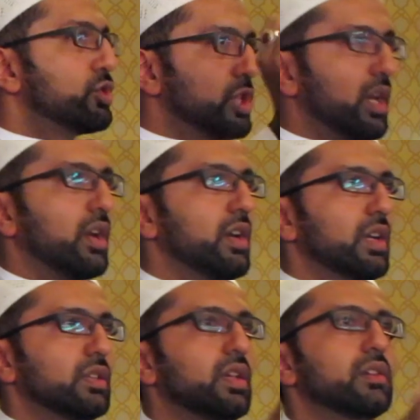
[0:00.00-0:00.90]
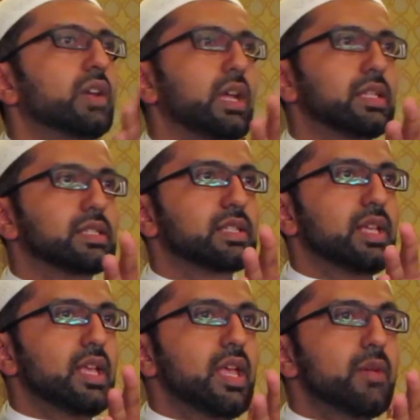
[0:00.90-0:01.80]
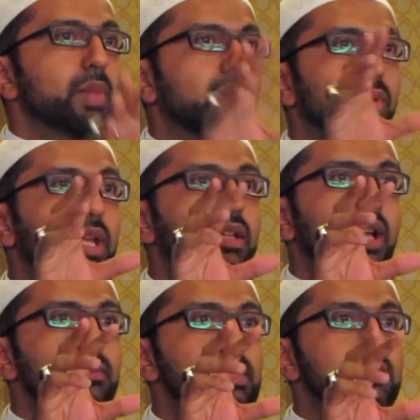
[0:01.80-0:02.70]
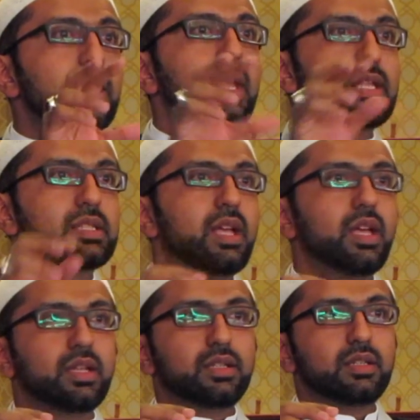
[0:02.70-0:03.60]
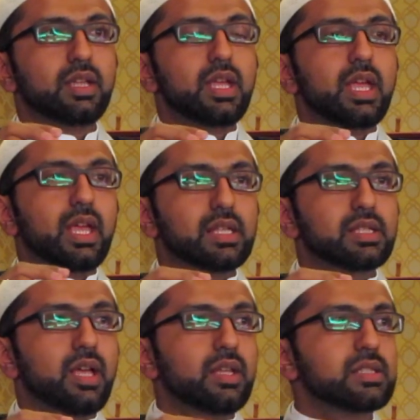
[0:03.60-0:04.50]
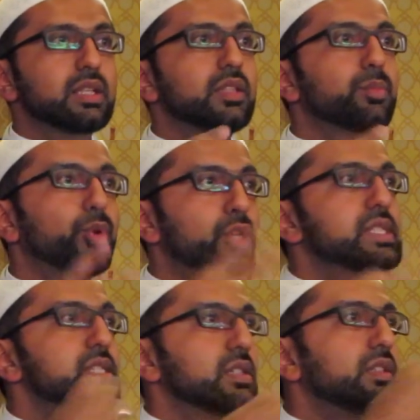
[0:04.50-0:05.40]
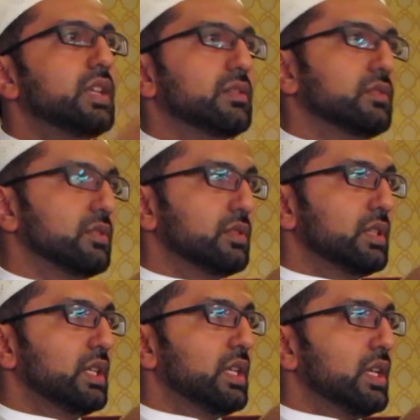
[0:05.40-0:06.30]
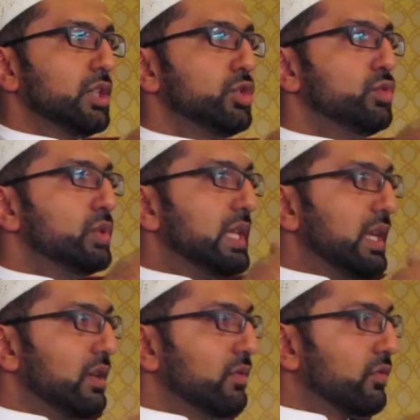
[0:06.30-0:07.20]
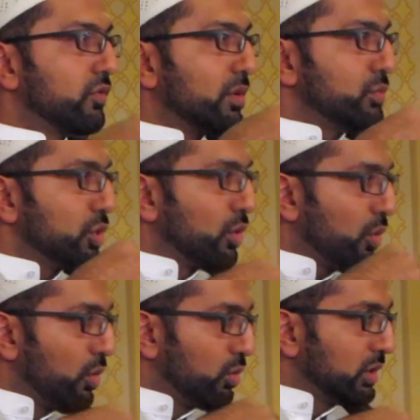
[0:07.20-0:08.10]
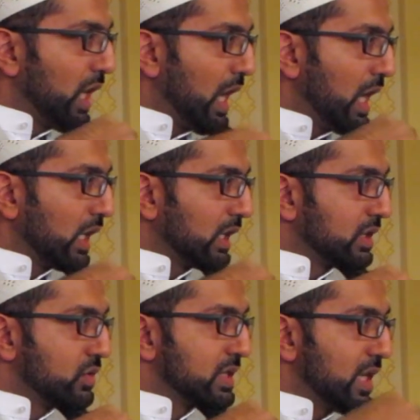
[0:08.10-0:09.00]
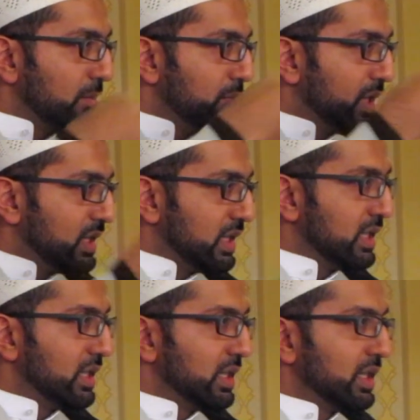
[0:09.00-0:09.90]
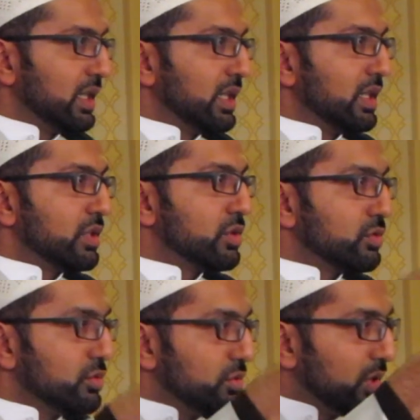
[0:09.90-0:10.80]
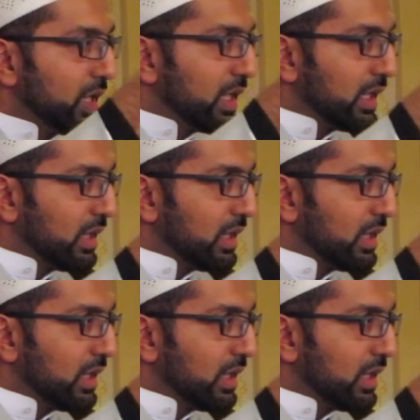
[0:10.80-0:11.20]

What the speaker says: share, their rights. But when it comes to ihsan, ihsan is at the personal level. You give from your own haqq to somebody to